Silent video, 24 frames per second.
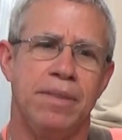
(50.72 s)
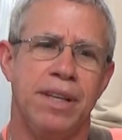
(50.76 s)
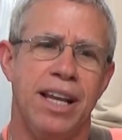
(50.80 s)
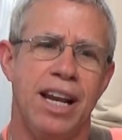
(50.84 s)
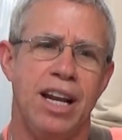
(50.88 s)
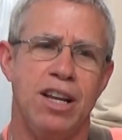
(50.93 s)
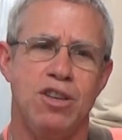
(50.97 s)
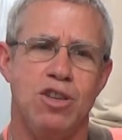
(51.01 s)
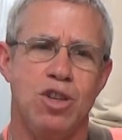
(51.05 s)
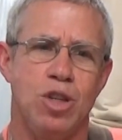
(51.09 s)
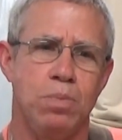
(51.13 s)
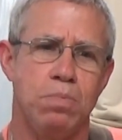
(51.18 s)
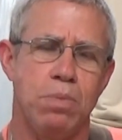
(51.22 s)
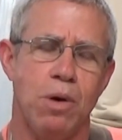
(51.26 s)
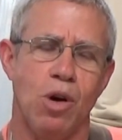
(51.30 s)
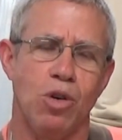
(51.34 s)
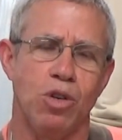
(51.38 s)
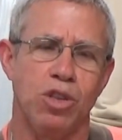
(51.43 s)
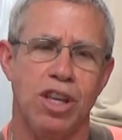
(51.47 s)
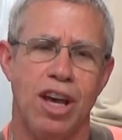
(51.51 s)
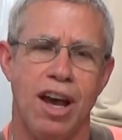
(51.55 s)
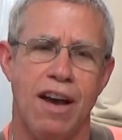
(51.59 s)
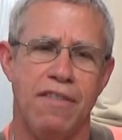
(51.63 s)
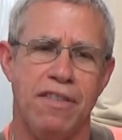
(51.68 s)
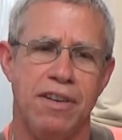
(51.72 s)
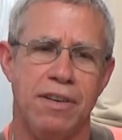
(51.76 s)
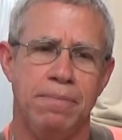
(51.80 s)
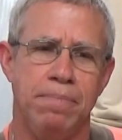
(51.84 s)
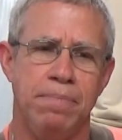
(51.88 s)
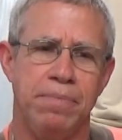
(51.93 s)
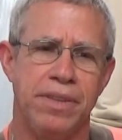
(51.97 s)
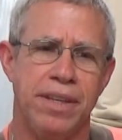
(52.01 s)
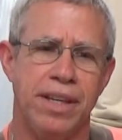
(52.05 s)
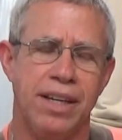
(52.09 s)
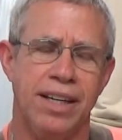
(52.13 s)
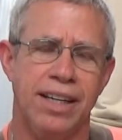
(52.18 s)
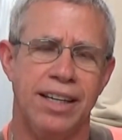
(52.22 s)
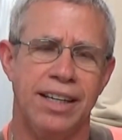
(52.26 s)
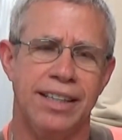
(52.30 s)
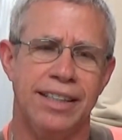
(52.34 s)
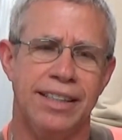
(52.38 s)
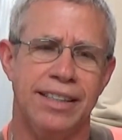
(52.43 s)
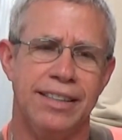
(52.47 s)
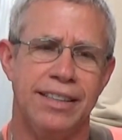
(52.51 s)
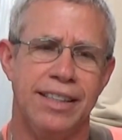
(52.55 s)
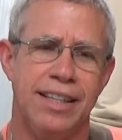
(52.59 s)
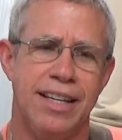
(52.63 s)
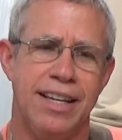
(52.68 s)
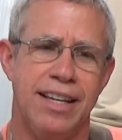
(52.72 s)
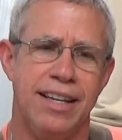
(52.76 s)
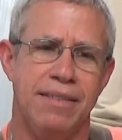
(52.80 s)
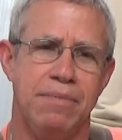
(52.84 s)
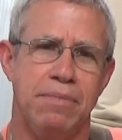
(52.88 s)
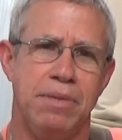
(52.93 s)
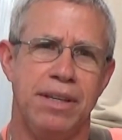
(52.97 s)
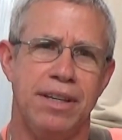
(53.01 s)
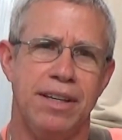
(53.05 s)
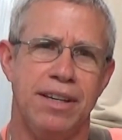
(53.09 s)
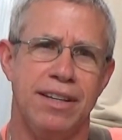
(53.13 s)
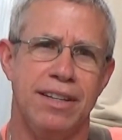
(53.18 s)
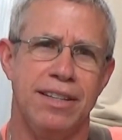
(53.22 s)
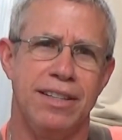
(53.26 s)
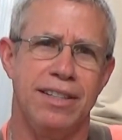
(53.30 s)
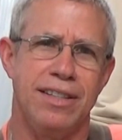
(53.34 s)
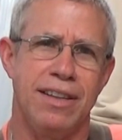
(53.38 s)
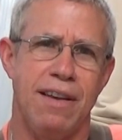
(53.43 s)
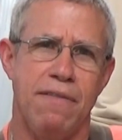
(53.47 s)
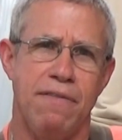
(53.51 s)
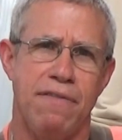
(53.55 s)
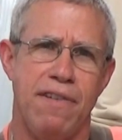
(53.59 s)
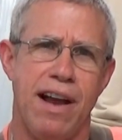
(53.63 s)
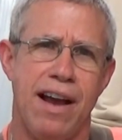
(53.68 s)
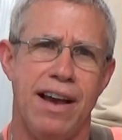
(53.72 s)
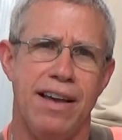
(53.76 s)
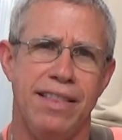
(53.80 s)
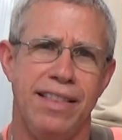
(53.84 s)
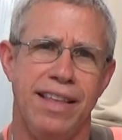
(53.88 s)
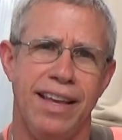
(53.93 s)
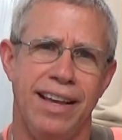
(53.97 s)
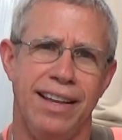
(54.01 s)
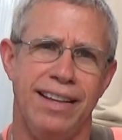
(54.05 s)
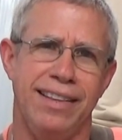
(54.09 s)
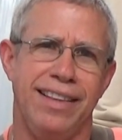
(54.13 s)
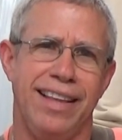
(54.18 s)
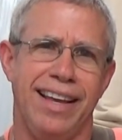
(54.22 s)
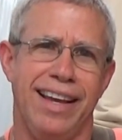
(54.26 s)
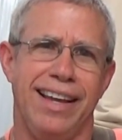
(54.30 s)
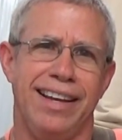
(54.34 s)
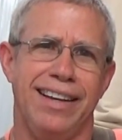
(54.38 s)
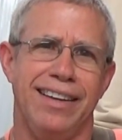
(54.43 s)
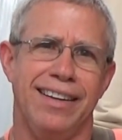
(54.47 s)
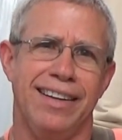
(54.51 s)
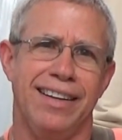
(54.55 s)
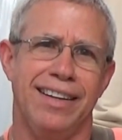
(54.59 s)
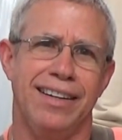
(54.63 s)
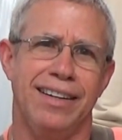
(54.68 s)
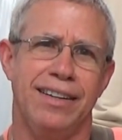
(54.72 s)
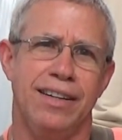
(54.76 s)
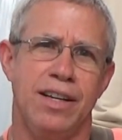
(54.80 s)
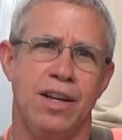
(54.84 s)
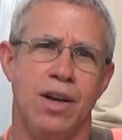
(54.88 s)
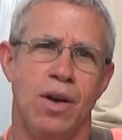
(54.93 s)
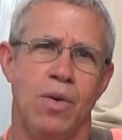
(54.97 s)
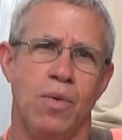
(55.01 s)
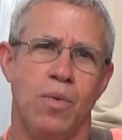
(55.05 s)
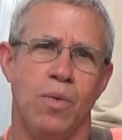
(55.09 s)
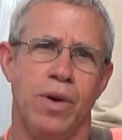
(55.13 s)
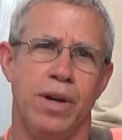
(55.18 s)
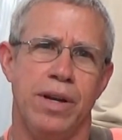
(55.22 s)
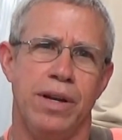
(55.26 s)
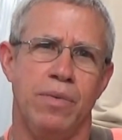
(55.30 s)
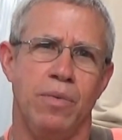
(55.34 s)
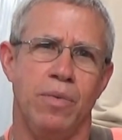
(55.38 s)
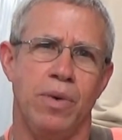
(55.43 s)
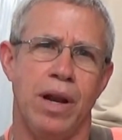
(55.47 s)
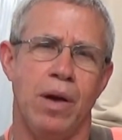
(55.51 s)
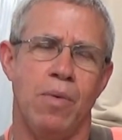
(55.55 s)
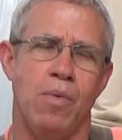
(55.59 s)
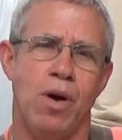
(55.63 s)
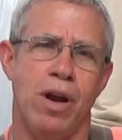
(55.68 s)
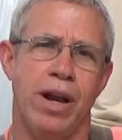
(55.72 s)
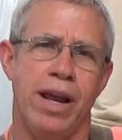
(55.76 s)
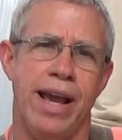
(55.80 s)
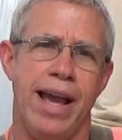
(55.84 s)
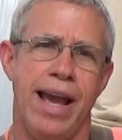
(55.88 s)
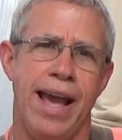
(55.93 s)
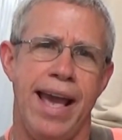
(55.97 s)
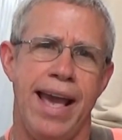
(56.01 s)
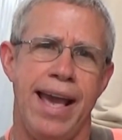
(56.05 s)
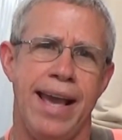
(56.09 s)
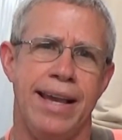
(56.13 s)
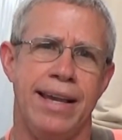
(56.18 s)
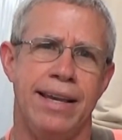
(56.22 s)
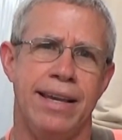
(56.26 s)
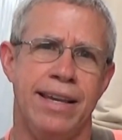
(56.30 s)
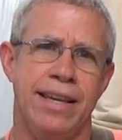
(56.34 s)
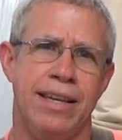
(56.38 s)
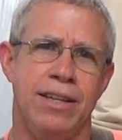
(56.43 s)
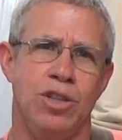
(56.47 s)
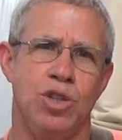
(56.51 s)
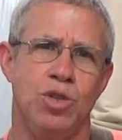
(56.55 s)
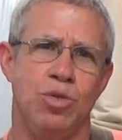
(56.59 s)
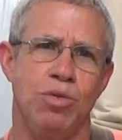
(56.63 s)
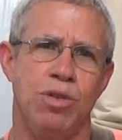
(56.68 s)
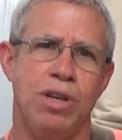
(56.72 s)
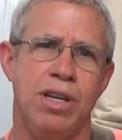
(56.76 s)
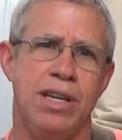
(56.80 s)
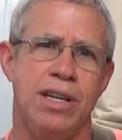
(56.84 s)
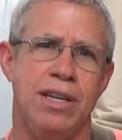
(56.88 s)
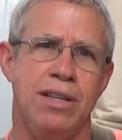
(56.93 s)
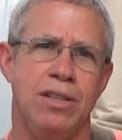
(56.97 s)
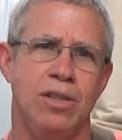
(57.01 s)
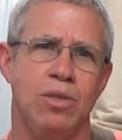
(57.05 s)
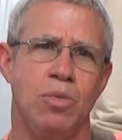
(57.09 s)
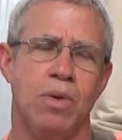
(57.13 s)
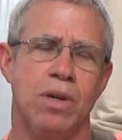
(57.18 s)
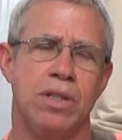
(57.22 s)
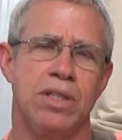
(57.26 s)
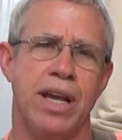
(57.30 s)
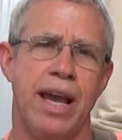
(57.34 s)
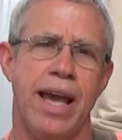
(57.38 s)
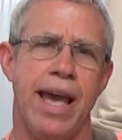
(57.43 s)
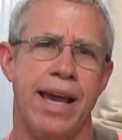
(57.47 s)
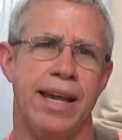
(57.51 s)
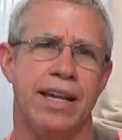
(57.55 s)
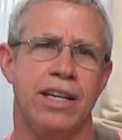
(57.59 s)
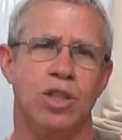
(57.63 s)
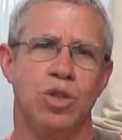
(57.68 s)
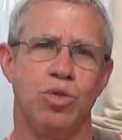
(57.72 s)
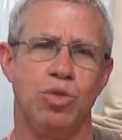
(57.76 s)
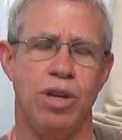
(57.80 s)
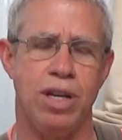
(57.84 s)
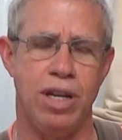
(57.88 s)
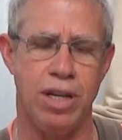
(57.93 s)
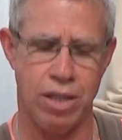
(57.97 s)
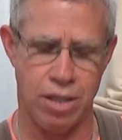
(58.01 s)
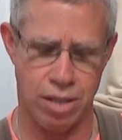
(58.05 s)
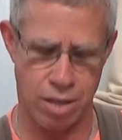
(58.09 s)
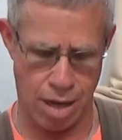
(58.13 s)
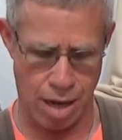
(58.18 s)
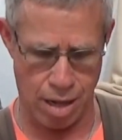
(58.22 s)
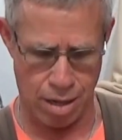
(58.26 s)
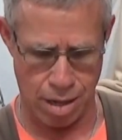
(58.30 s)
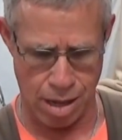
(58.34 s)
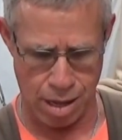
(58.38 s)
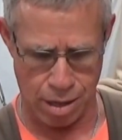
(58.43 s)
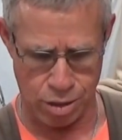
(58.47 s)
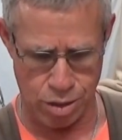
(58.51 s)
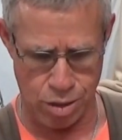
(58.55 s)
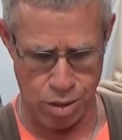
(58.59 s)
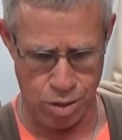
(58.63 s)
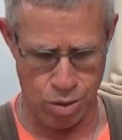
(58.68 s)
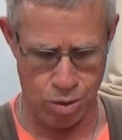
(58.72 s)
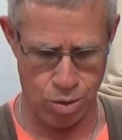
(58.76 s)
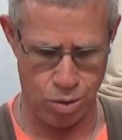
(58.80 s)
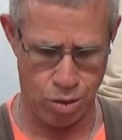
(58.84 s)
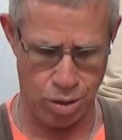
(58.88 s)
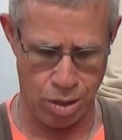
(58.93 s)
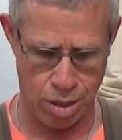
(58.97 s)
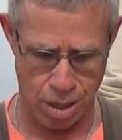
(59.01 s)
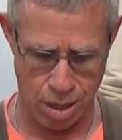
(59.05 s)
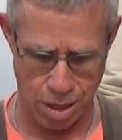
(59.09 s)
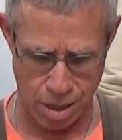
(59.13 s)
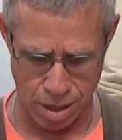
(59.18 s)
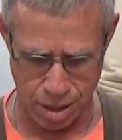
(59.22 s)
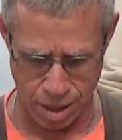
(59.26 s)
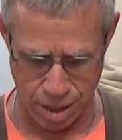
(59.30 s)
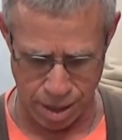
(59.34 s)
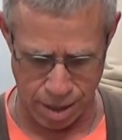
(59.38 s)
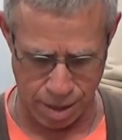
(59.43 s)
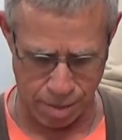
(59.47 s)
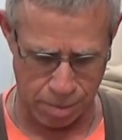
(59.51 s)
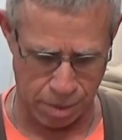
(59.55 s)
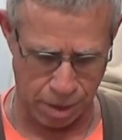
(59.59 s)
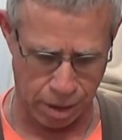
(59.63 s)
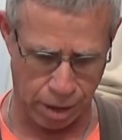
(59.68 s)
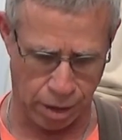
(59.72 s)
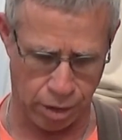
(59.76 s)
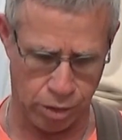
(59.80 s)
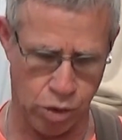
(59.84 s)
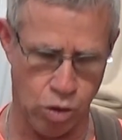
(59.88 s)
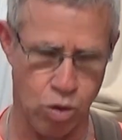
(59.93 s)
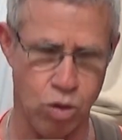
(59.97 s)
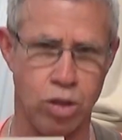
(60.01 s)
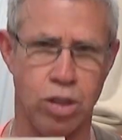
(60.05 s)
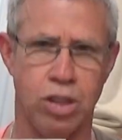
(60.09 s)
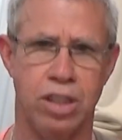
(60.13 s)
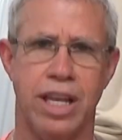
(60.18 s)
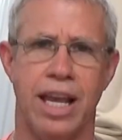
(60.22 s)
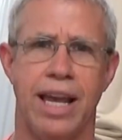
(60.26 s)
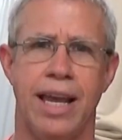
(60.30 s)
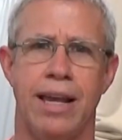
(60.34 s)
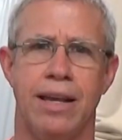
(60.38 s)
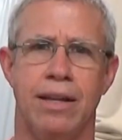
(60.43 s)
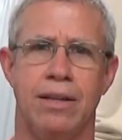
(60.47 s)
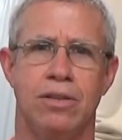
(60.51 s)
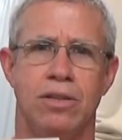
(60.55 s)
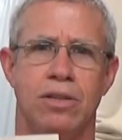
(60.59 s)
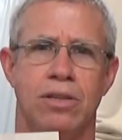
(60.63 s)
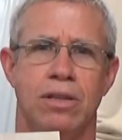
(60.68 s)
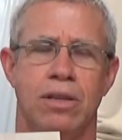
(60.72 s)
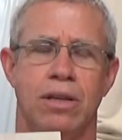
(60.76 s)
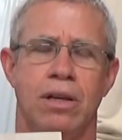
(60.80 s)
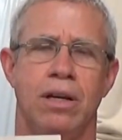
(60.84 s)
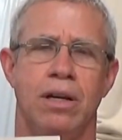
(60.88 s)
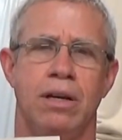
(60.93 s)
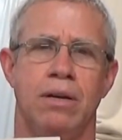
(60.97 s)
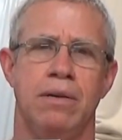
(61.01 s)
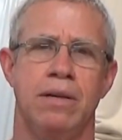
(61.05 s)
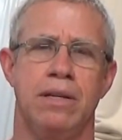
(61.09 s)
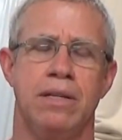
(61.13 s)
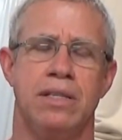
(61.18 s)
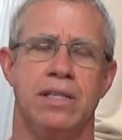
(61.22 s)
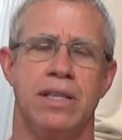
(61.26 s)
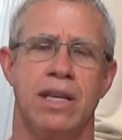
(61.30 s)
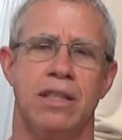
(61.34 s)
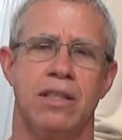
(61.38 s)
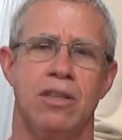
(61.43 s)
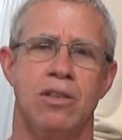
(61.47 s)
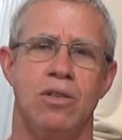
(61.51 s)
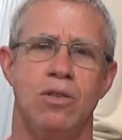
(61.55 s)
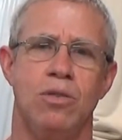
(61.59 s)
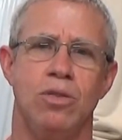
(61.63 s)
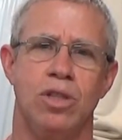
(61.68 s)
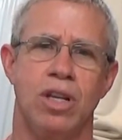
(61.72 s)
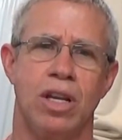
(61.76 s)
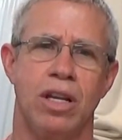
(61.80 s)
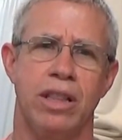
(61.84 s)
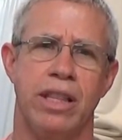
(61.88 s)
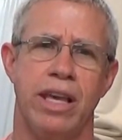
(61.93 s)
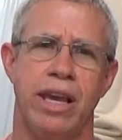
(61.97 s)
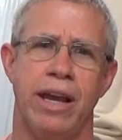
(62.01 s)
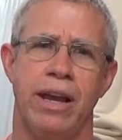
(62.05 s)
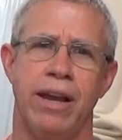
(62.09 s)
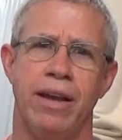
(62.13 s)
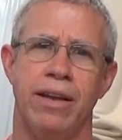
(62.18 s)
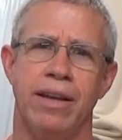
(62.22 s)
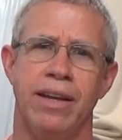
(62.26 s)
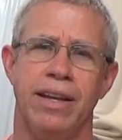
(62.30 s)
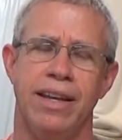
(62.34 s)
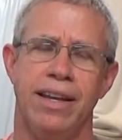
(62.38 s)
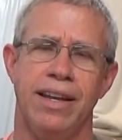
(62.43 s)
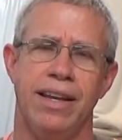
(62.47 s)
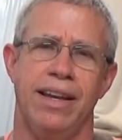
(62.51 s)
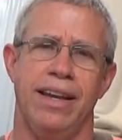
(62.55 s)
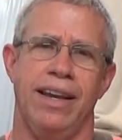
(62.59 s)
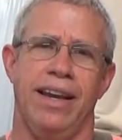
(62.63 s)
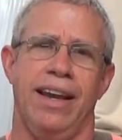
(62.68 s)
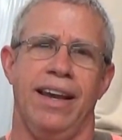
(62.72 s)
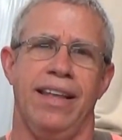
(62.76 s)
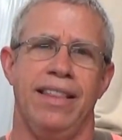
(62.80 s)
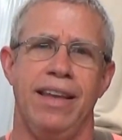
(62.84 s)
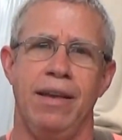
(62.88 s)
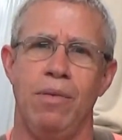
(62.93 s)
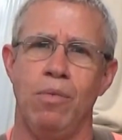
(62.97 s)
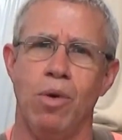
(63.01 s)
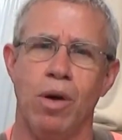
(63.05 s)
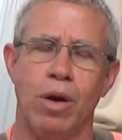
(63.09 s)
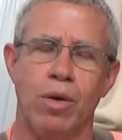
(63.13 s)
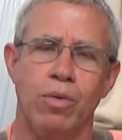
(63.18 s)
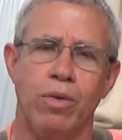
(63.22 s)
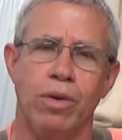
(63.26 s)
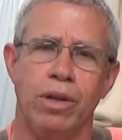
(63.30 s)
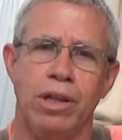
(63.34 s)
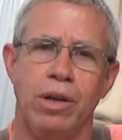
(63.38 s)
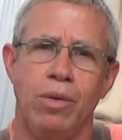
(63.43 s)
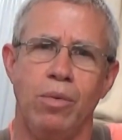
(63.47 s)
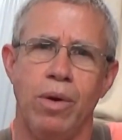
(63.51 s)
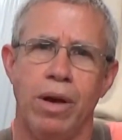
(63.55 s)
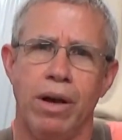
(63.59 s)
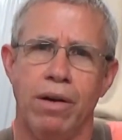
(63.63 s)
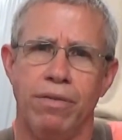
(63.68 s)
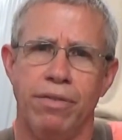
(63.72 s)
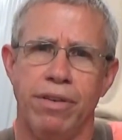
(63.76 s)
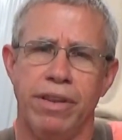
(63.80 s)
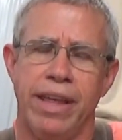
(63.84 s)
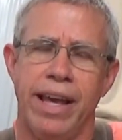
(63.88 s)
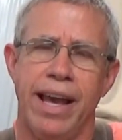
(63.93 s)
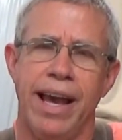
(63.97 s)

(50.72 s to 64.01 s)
And I use both of them because I find that when I want to hang in trees, once I hang in trees, I'll use the little nuke stands and set the nukes in there, and they work really well for